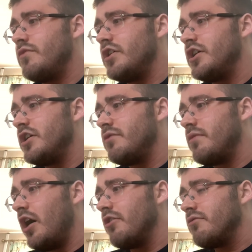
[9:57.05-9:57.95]

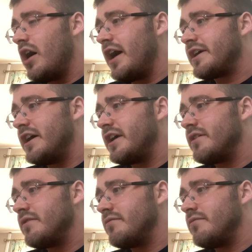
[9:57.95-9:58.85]

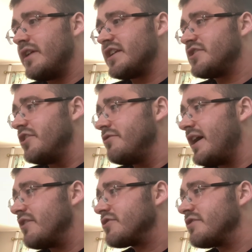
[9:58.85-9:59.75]
okay. That's new
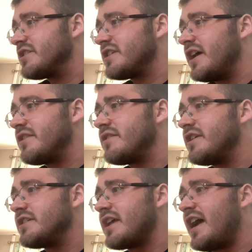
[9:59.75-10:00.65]
now. So they said
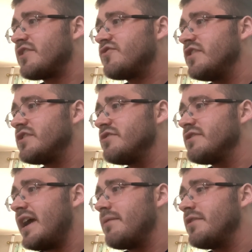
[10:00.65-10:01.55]
this actress,
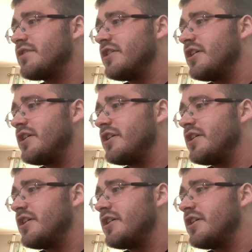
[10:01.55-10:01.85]
whose name is,